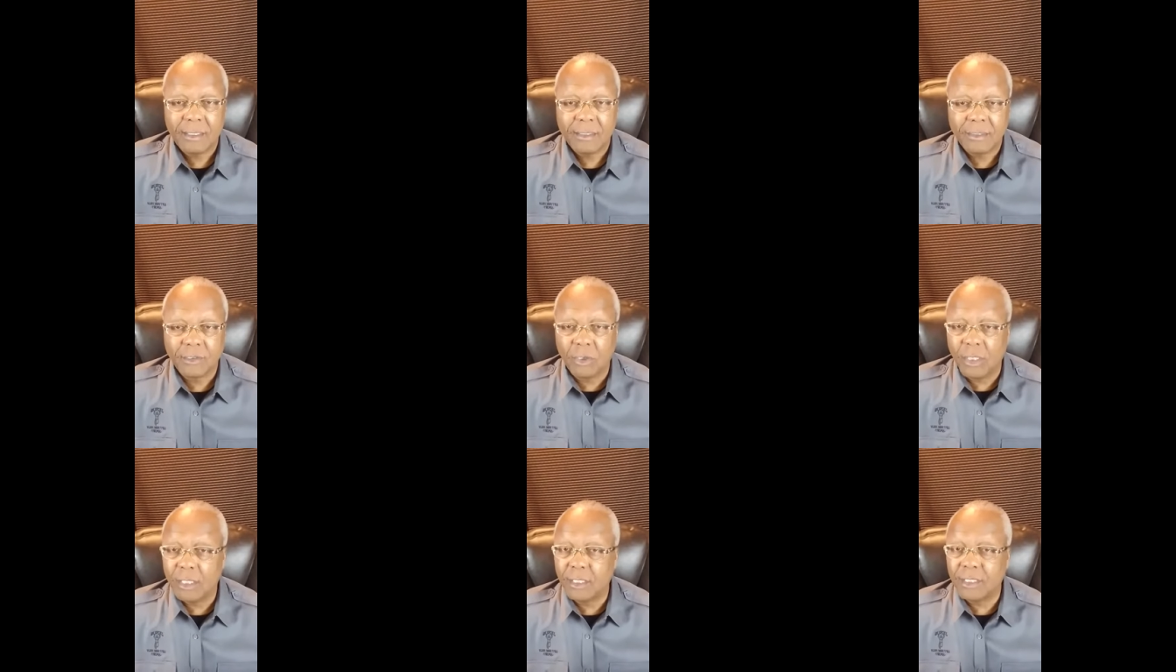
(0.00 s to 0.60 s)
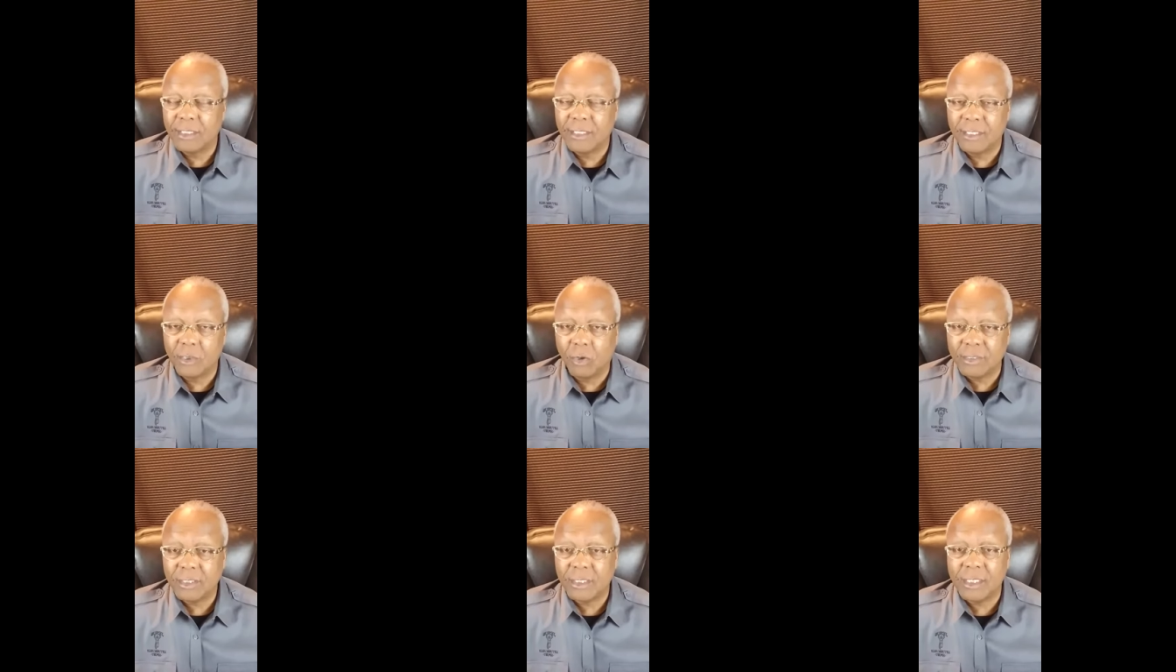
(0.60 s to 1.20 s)
no,
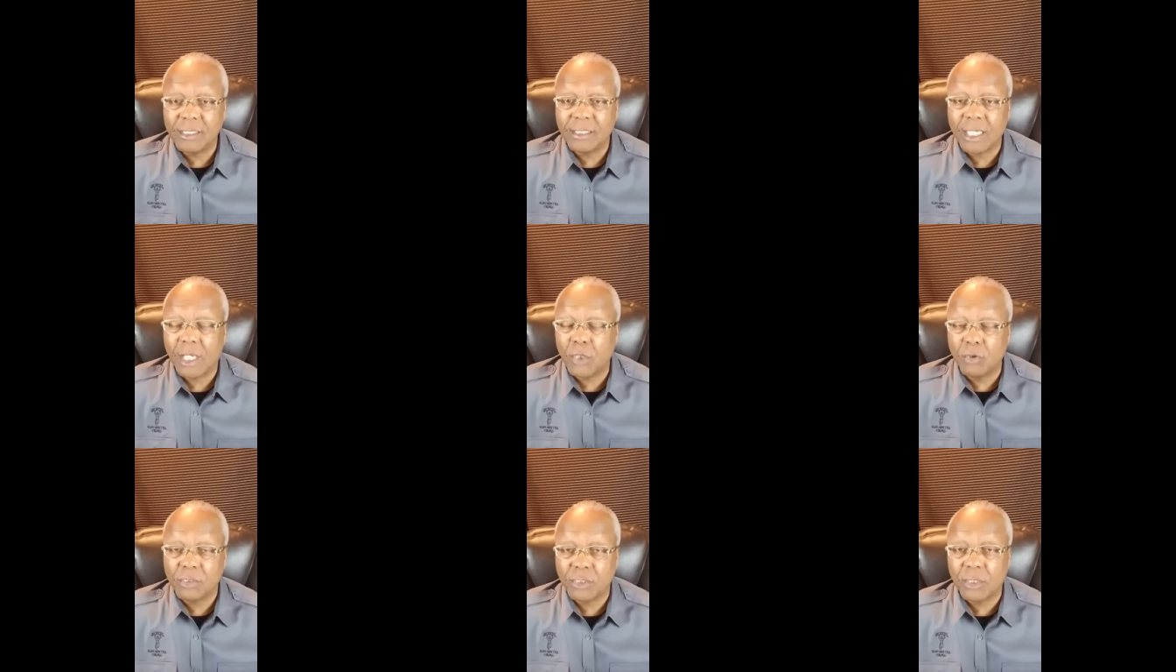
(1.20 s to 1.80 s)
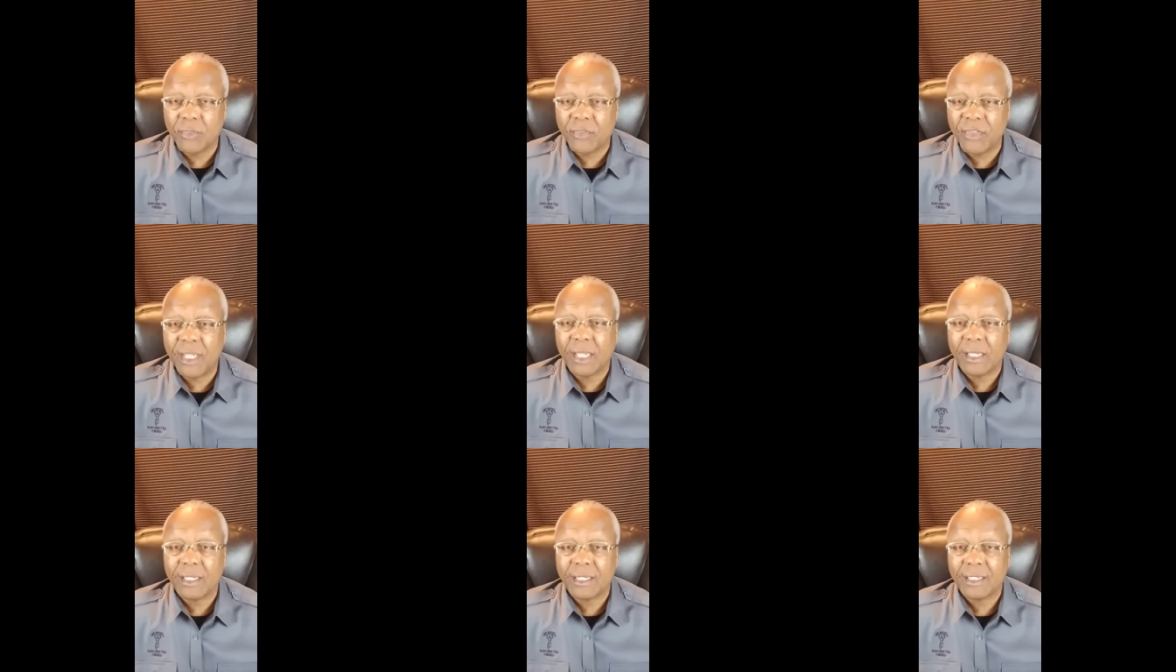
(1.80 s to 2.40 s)
notice it didn't say you shall
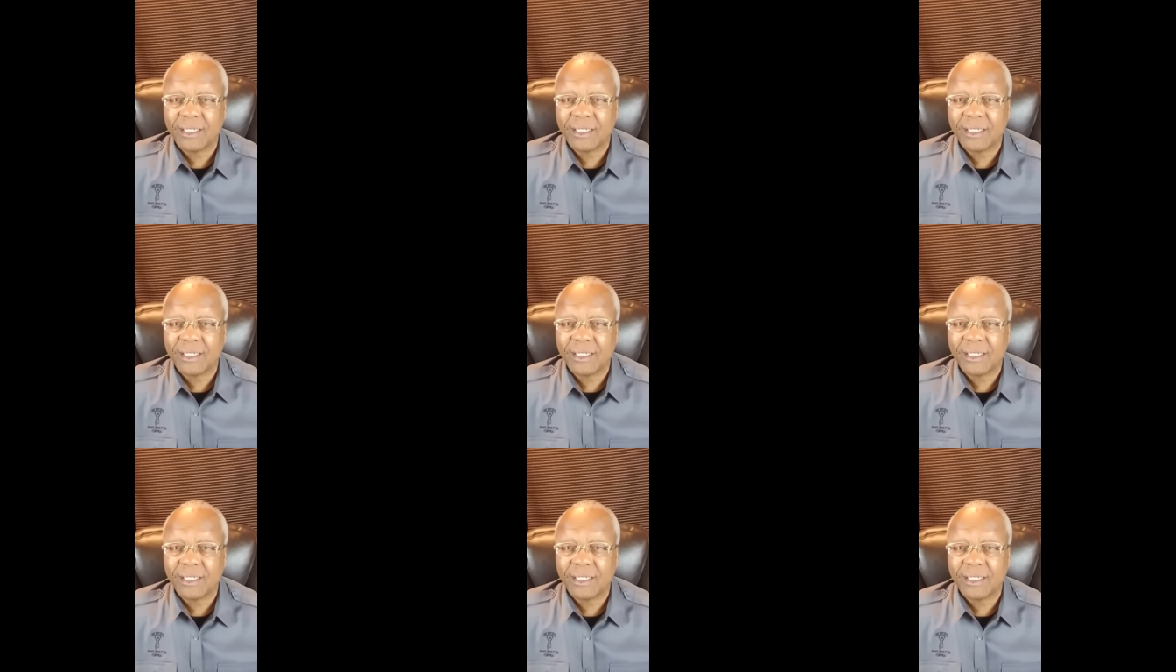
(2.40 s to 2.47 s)
think.